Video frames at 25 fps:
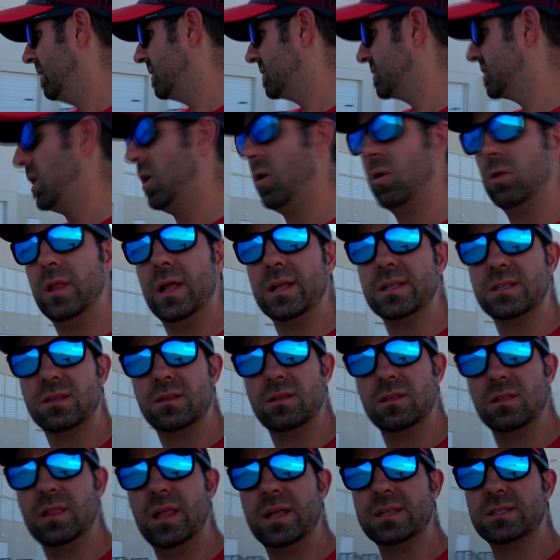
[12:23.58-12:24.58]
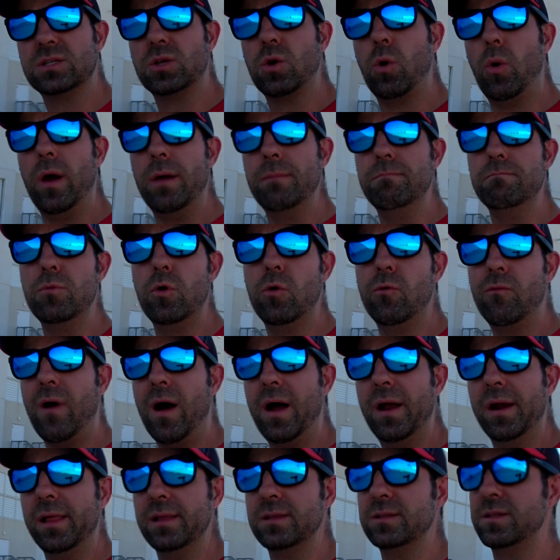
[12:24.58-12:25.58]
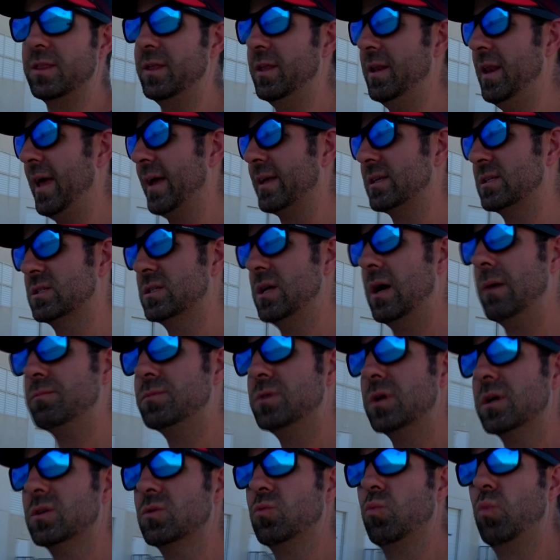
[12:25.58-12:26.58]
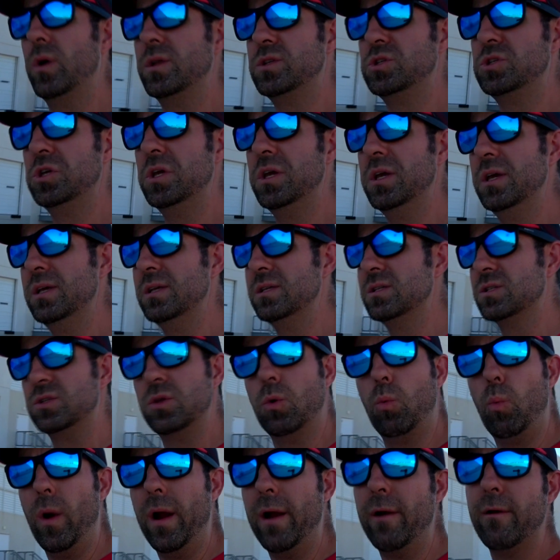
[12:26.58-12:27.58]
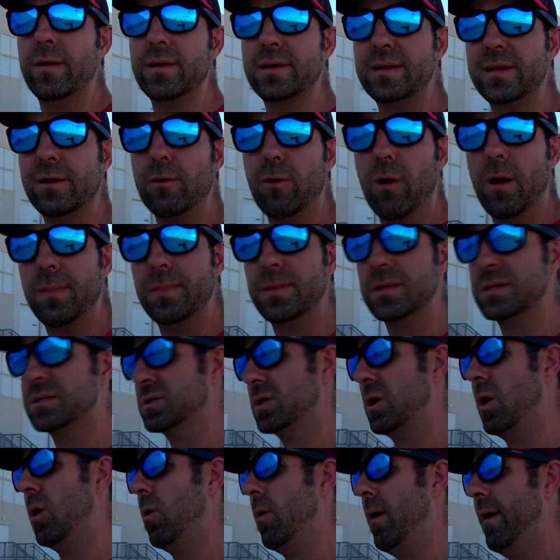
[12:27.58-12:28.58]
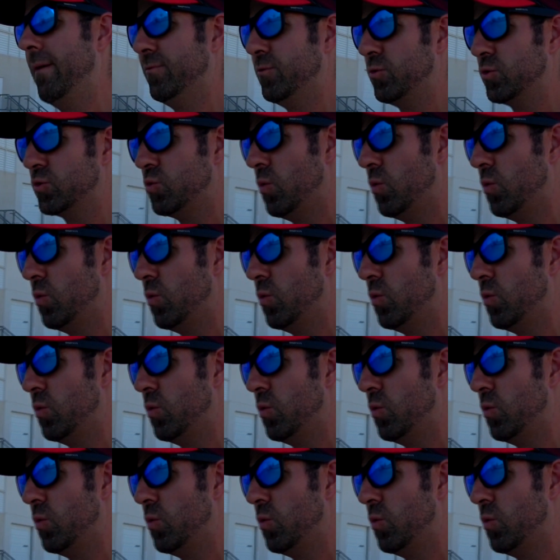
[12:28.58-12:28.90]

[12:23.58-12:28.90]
so let's go ahead and move on into the next subject, which is the wear and tear on this car after